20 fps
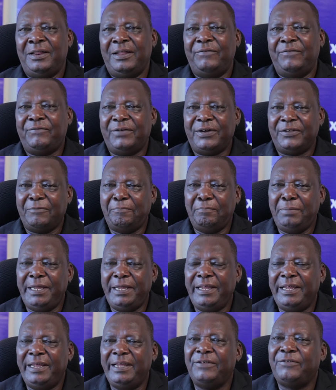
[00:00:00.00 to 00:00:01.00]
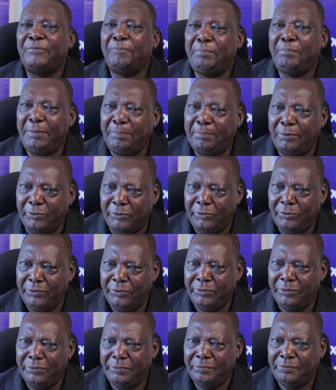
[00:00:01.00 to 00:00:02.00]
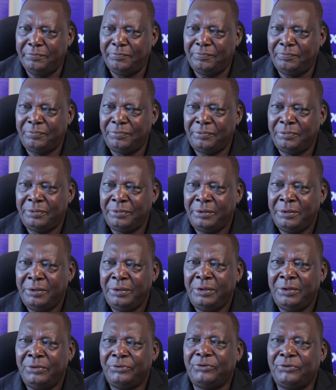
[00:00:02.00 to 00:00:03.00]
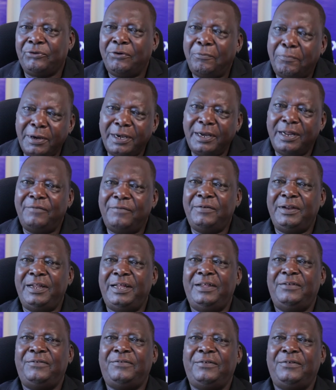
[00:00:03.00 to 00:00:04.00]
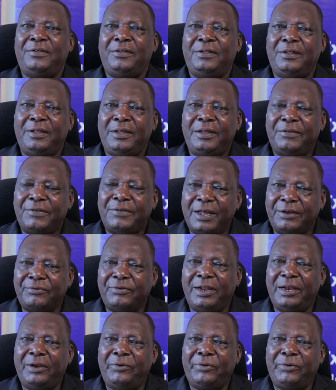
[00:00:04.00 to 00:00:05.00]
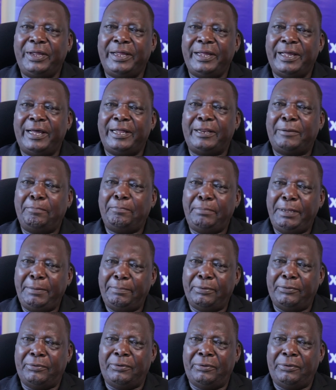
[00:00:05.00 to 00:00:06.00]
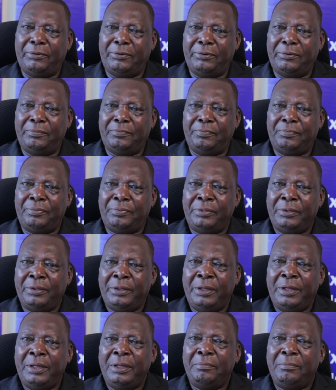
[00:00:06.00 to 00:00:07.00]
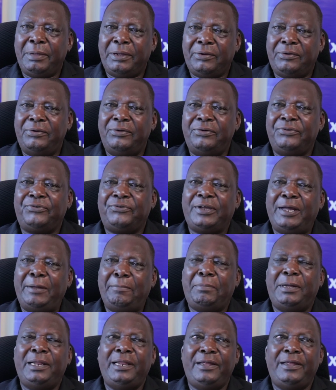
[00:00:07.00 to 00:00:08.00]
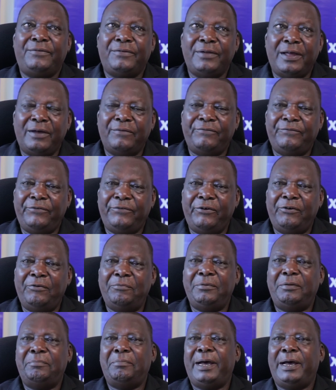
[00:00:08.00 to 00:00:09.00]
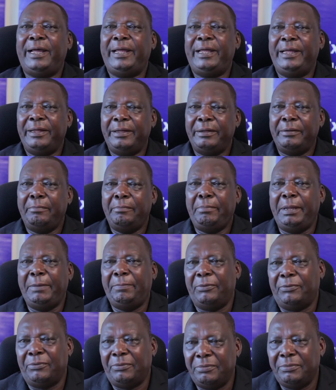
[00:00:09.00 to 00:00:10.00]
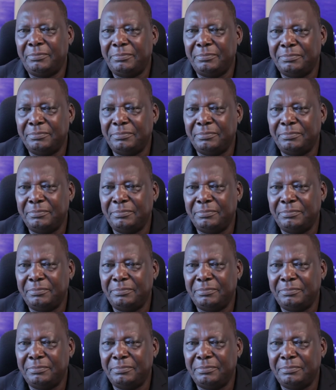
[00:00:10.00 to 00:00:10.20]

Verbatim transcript: The first P is people. So corporate governance is actually looking at people because companies are formed by people.